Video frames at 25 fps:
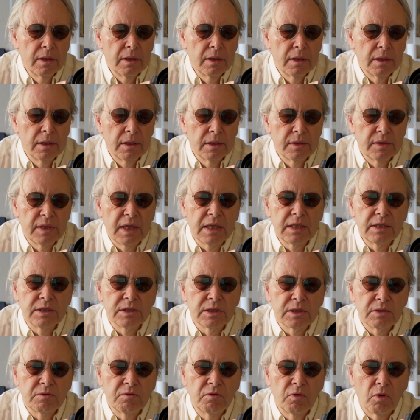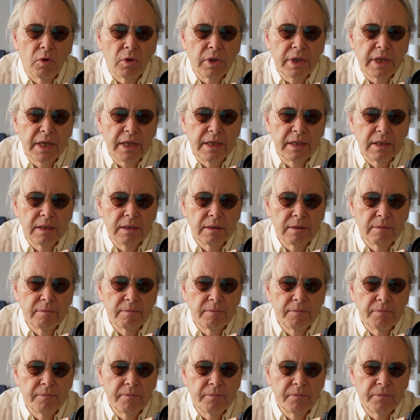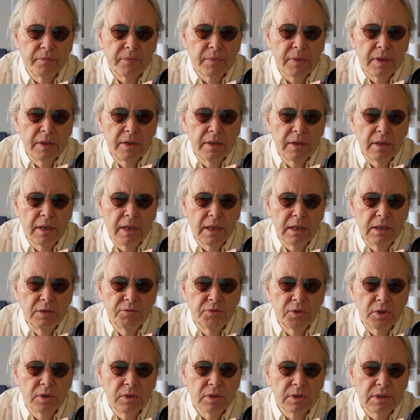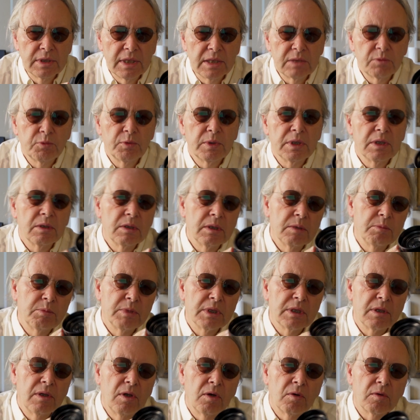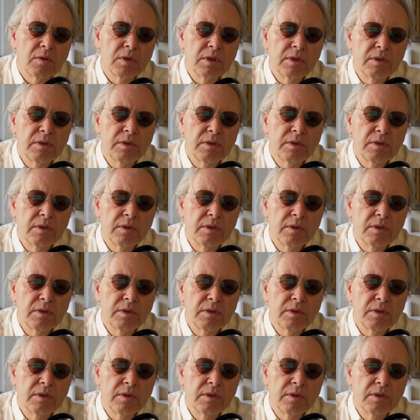That is in 4K. And if you're content with a little bit lower